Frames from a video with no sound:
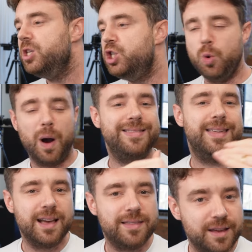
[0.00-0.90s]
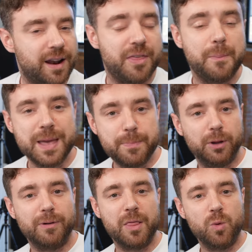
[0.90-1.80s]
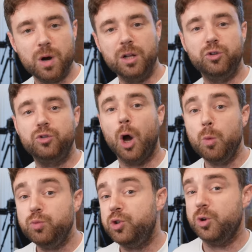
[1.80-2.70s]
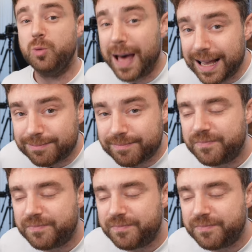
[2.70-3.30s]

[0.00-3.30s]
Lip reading: Do I think that other people around the world don't do that?